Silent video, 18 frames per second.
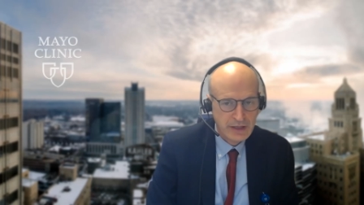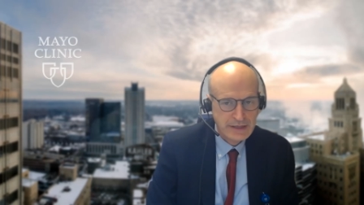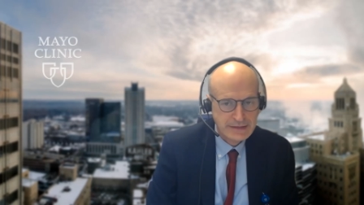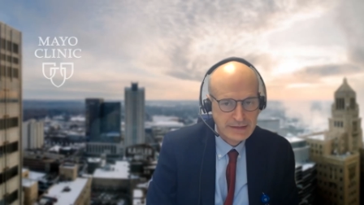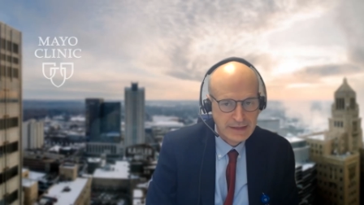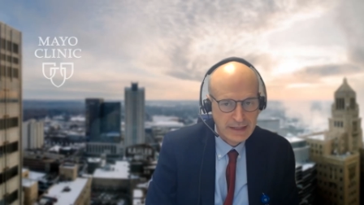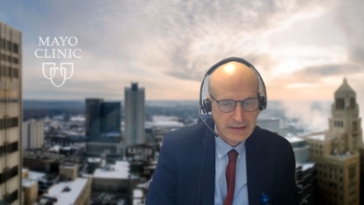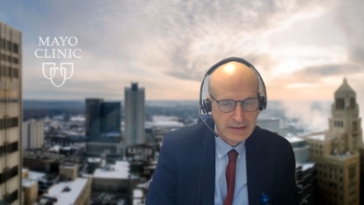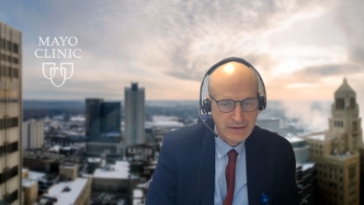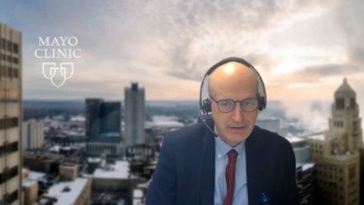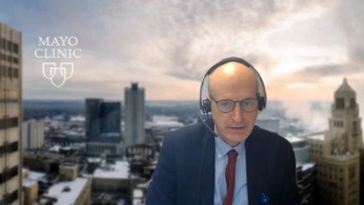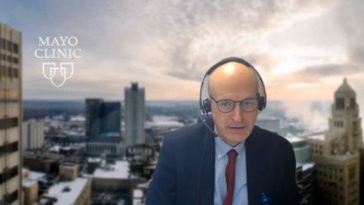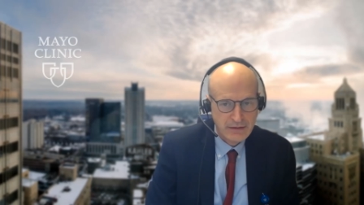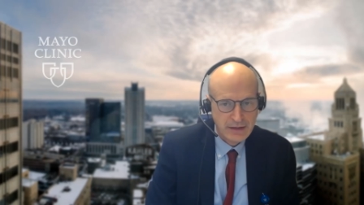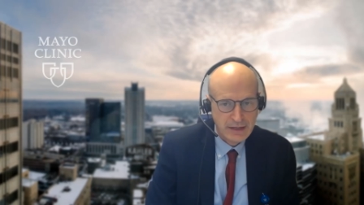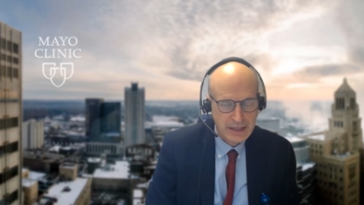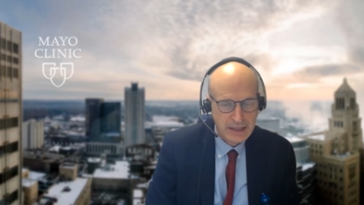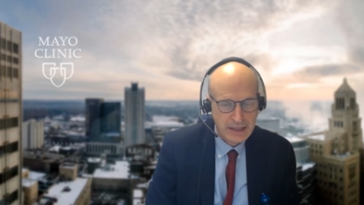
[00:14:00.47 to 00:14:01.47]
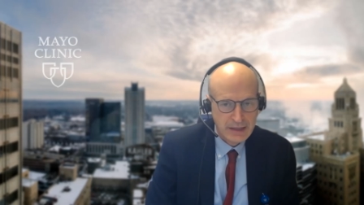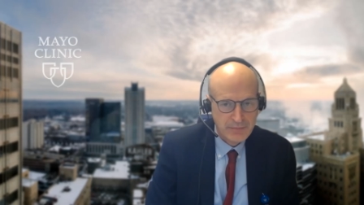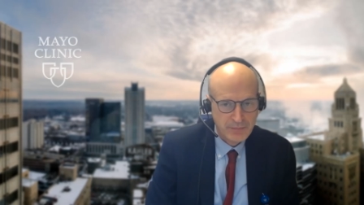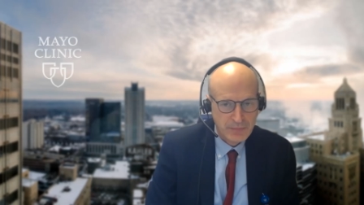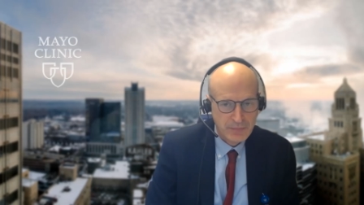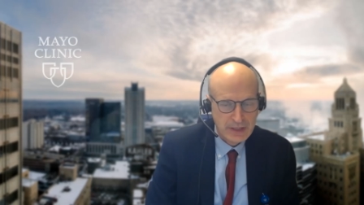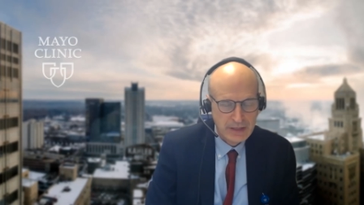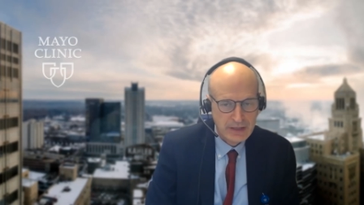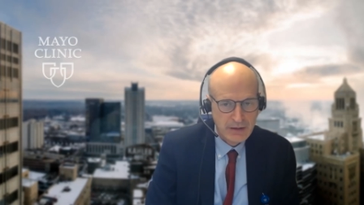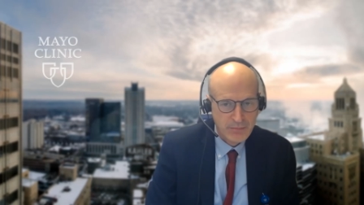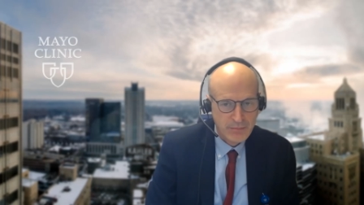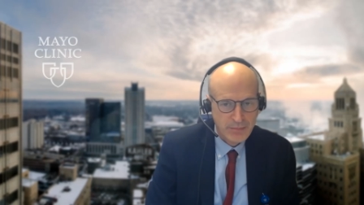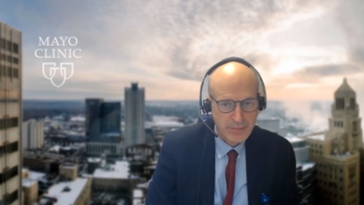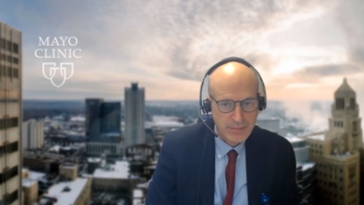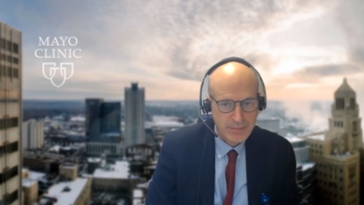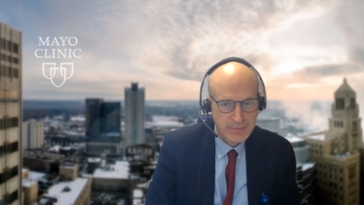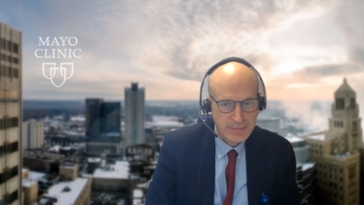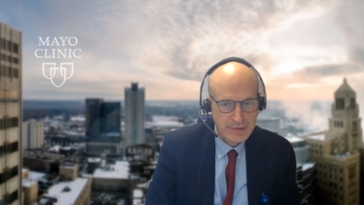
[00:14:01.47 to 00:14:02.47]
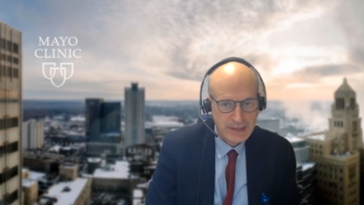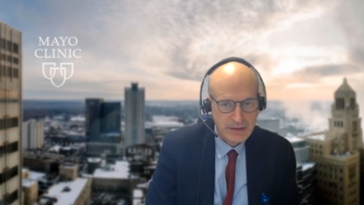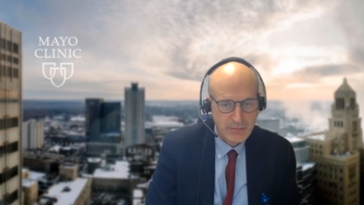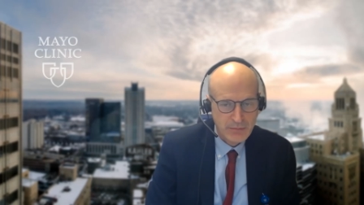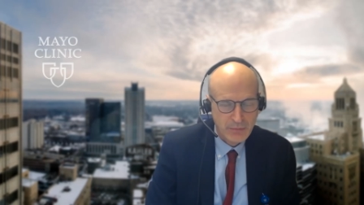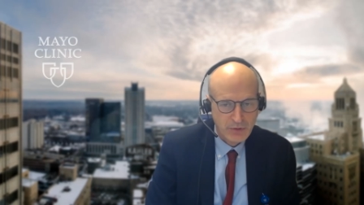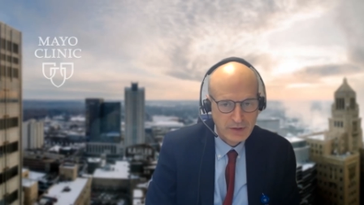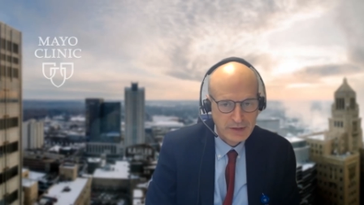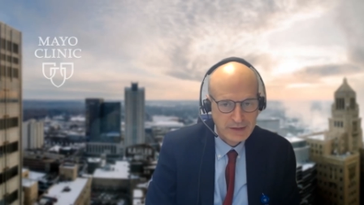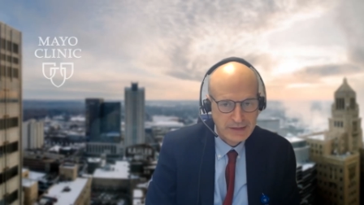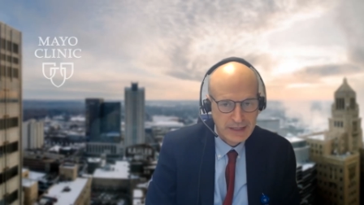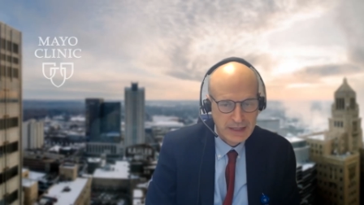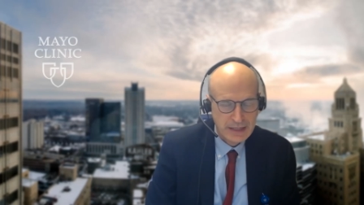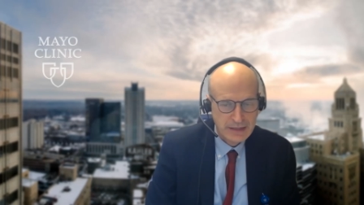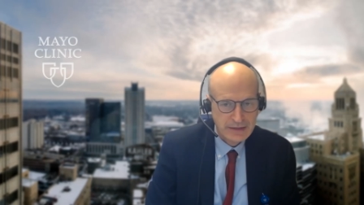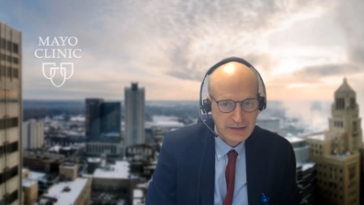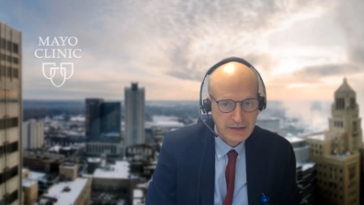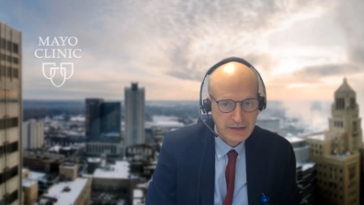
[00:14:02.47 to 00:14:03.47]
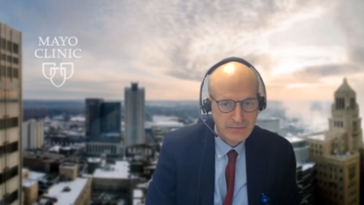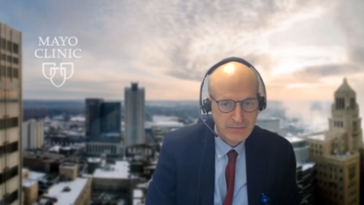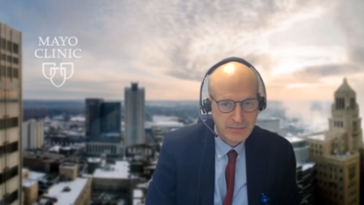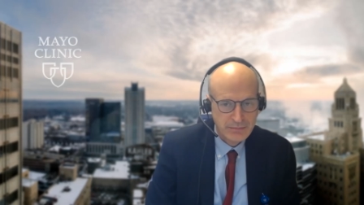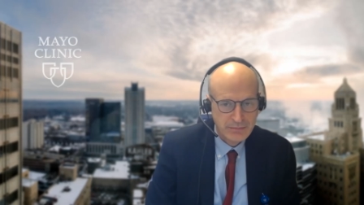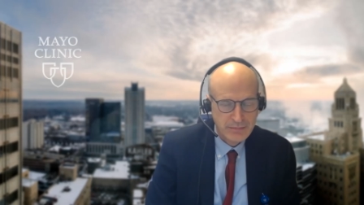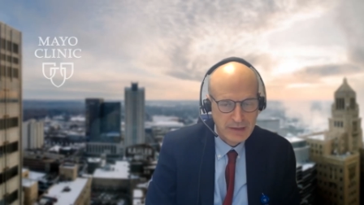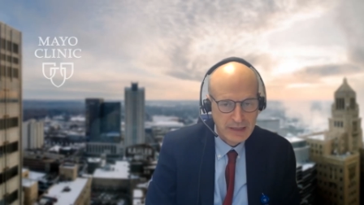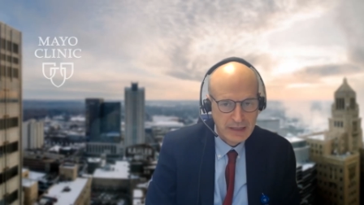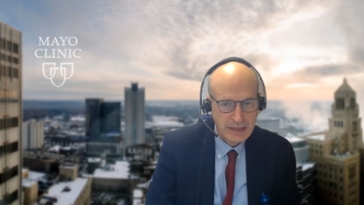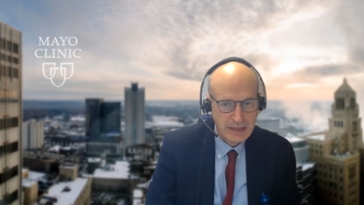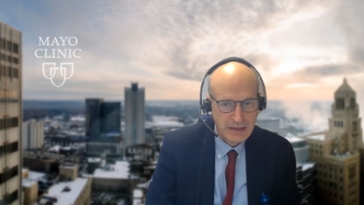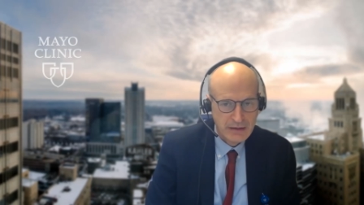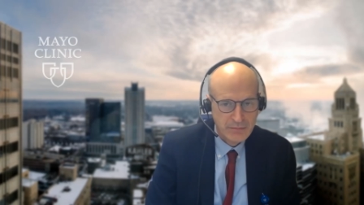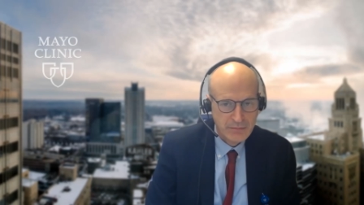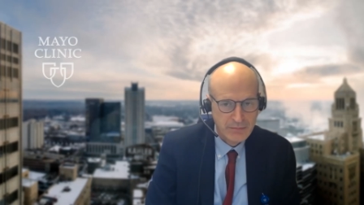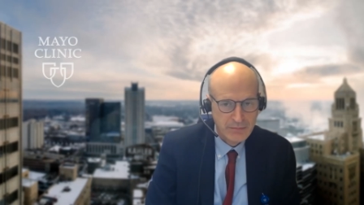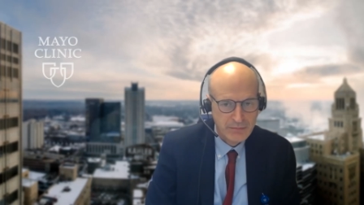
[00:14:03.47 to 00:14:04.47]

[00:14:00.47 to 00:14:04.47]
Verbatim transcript: is that um, the the mortality uh,